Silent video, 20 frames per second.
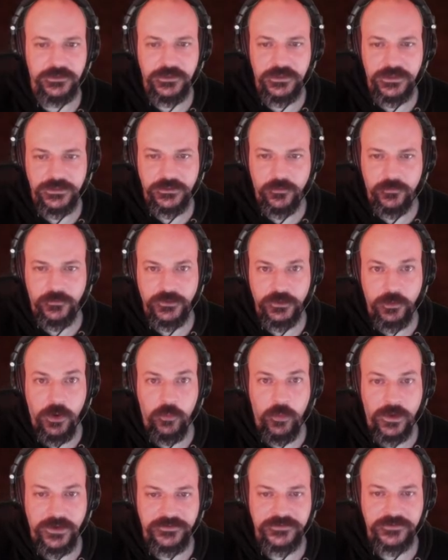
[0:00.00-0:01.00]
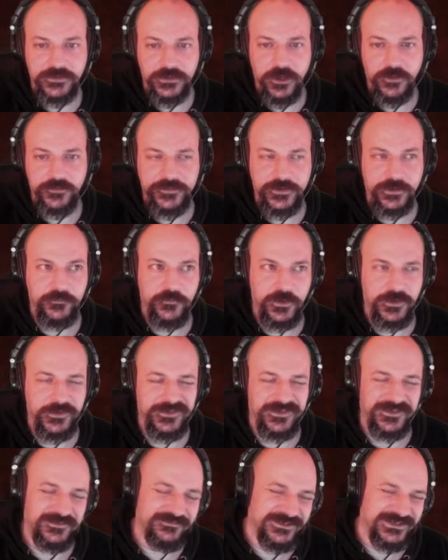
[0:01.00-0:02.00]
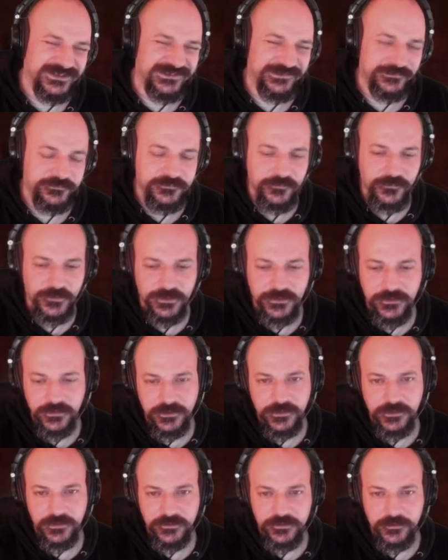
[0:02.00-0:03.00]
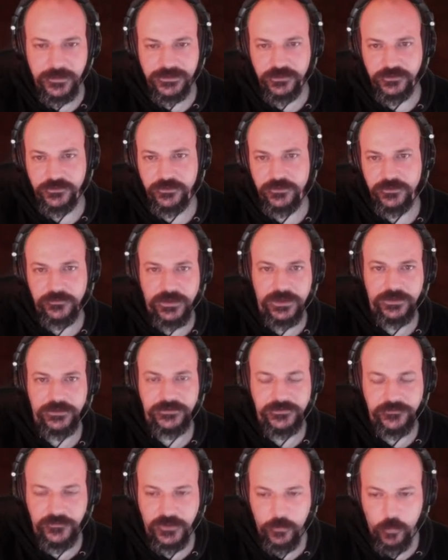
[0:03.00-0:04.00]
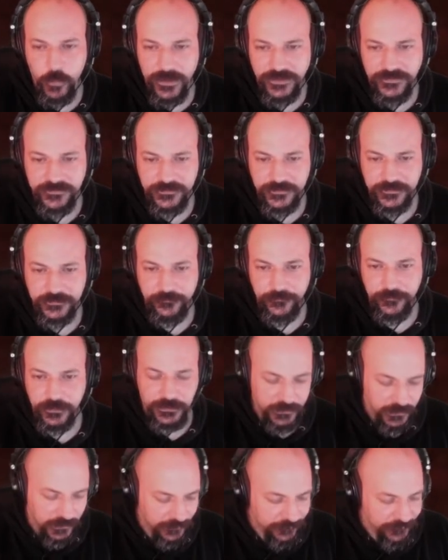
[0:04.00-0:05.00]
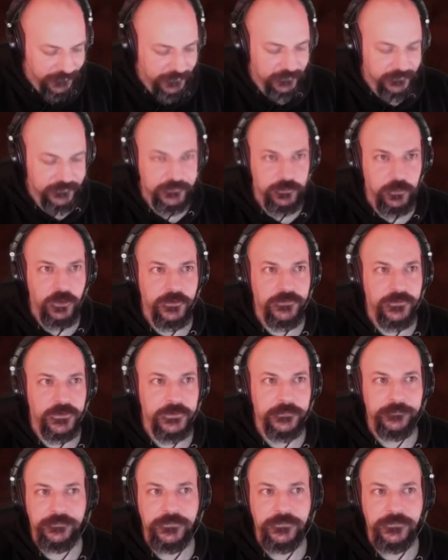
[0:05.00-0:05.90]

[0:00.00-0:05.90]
You are wasting a lot of sacrifices. Well, depending on how you define wasting, but I think it's worth it.